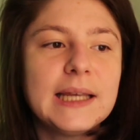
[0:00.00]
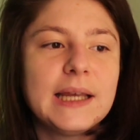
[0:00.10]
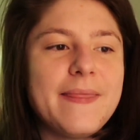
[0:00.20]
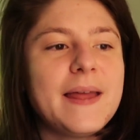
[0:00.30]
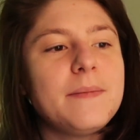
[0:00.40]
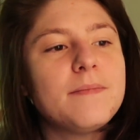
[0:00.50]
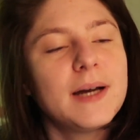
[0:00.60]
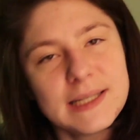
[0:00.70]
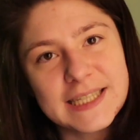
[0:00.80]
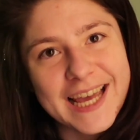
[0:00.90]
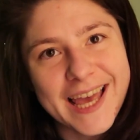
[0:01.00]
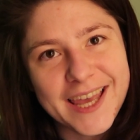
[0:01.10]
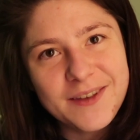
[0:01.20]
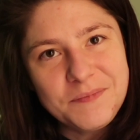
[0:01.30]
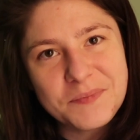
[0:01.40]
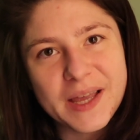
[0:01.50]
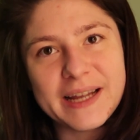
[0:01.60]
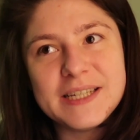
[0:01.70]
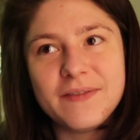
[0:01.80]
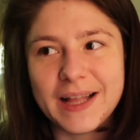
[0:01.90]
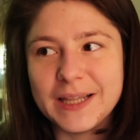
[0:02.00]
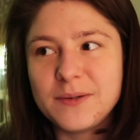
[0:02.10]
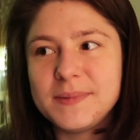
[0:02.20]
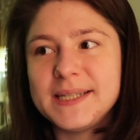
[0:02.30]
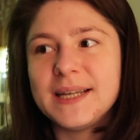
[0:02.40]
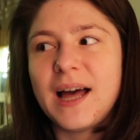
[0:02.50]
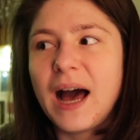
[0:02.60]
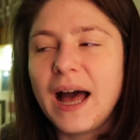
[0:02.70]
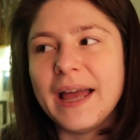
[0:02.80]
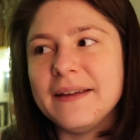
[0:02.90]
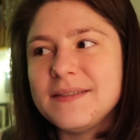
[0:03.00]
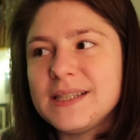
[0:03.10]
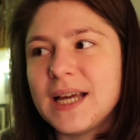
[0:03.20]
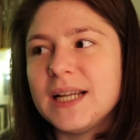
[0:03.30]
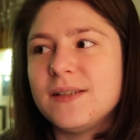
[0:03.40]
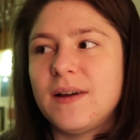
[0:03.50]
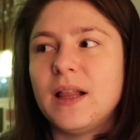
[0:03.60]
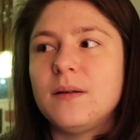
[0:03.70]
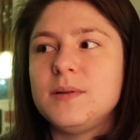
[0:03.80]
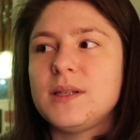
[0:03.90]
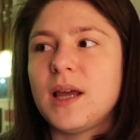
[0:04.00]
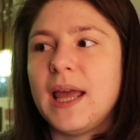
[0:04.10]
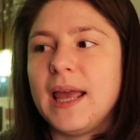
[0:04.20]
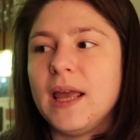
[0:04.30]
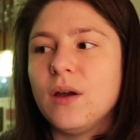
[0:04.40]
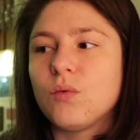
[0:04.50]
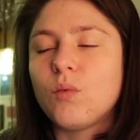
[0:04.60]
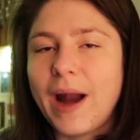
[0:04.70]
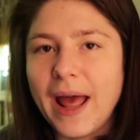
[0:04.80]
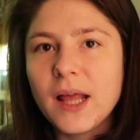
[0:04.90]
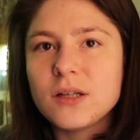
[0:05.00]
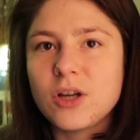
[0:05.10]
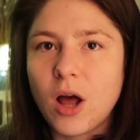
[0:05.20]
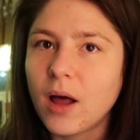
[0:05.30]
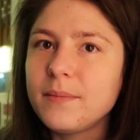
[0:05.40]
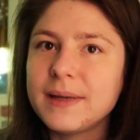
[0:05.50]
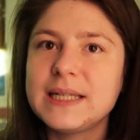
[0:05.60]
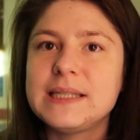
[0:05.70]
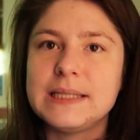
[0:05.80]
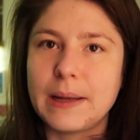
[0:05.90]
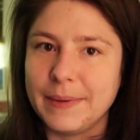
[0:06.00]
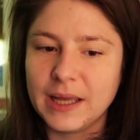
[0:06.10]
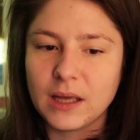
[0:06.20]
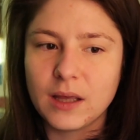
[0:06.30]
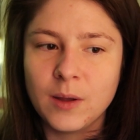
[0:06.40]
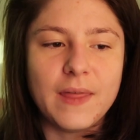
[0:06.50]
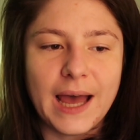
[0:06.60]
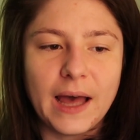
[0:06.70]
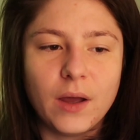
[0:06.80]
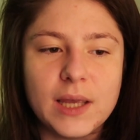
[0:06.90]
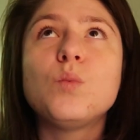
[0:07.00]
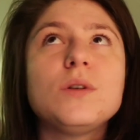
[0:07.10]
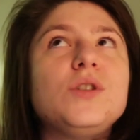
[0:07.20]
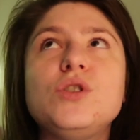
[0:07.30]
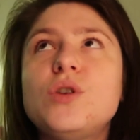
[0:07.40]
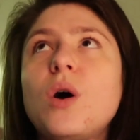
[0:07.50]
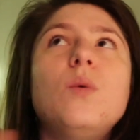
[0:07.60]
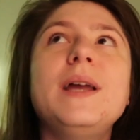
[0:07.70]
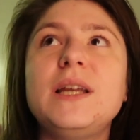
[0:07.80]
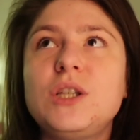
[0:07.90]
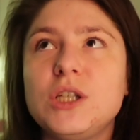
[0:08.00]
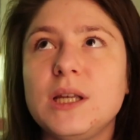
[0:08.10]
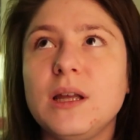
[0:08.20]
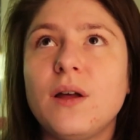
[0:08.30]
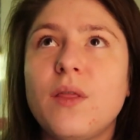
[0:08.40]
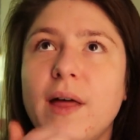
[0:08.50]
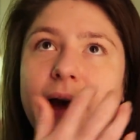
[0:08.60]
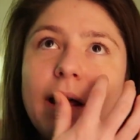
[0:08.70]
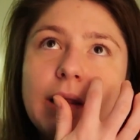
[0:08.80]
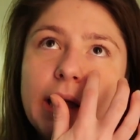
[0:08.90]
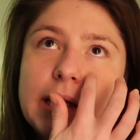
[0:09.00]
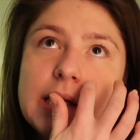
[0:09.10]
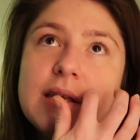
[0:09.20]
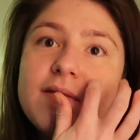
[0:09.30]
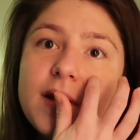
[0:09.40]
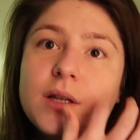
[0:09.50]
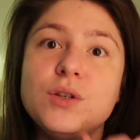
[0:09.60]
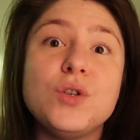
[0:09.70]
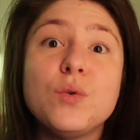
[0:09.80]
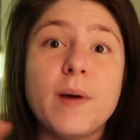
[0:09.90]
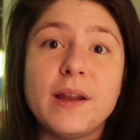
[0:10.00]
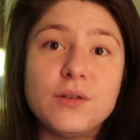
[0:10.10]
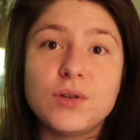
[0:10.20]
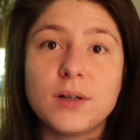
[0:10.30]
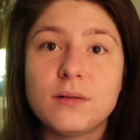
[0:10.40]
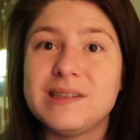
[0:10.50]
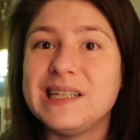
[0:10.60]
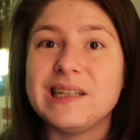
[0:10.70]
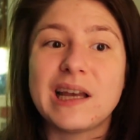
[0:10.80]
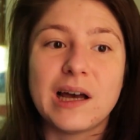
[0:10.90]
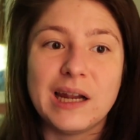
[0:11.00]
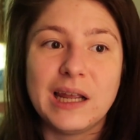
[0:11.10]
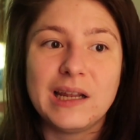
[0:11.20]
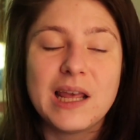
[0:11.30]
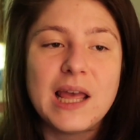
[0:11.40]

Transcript: And then Monday, I developed hives. I developed a rash on my stomach that was so itchy that like even 2 Benadryl didn't cut it.